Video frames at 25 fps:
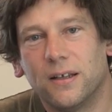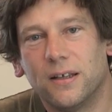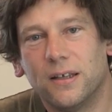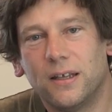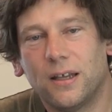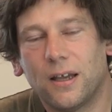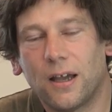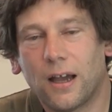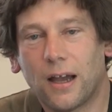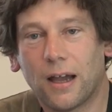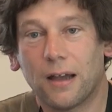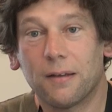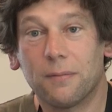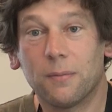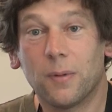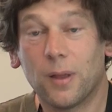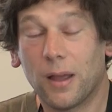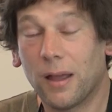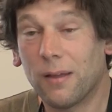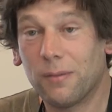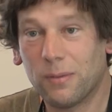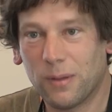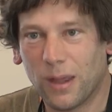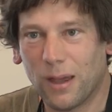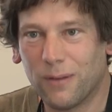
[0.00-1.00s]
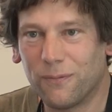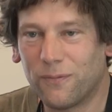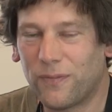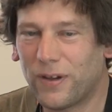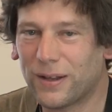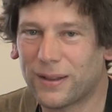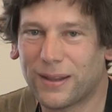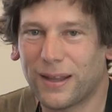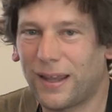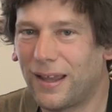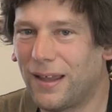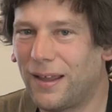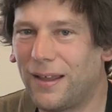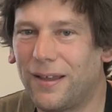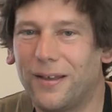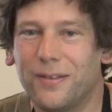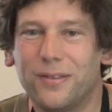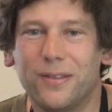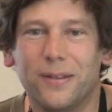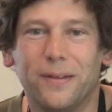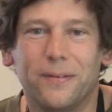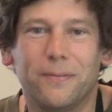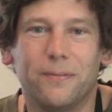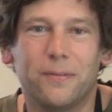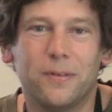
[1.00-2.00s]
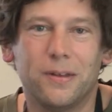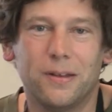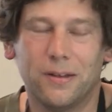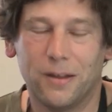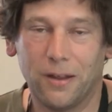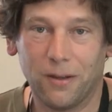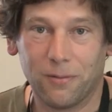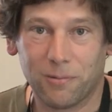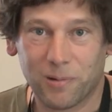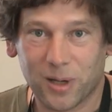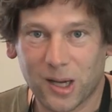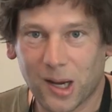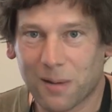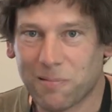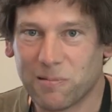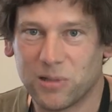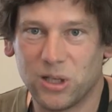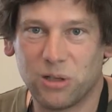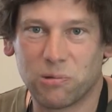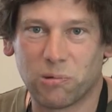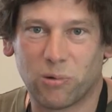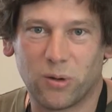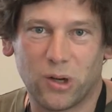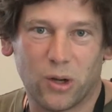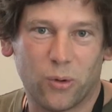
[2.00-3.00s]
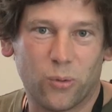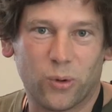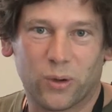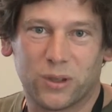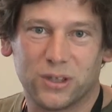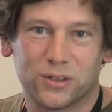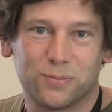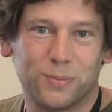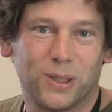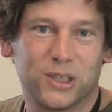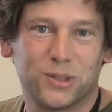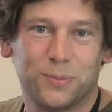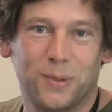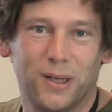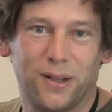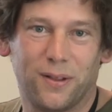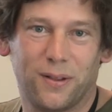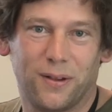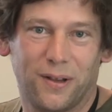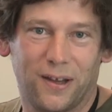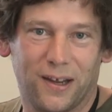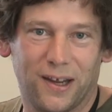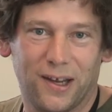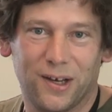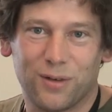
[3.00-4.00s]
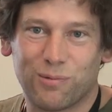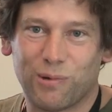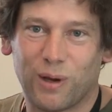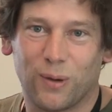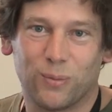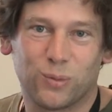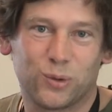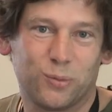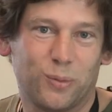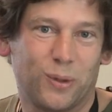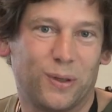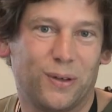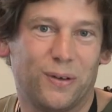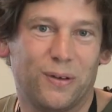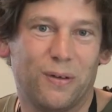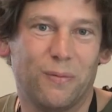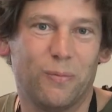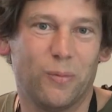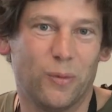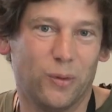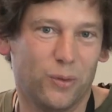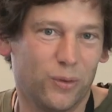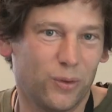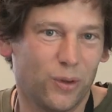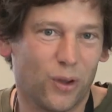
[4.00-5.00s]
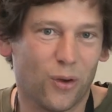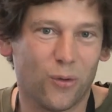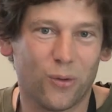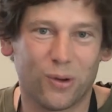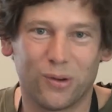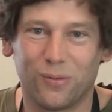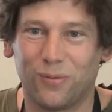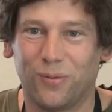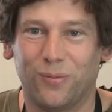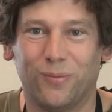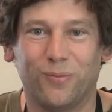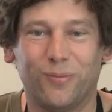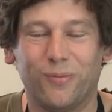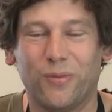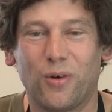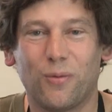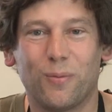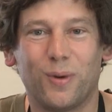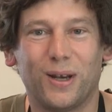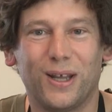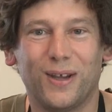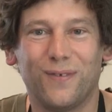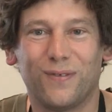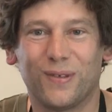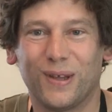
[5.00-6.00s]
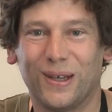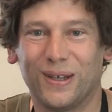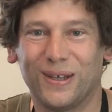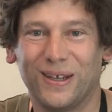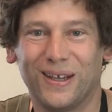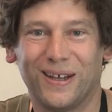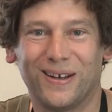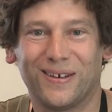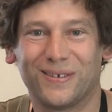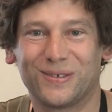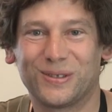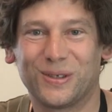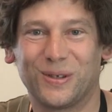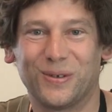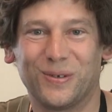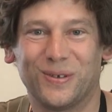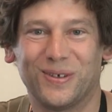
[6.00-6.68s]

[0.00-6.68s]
Yeah, I, and in fact, the, the, recurrent neural network is much better than the n-grams, but no one will believe that yet. So.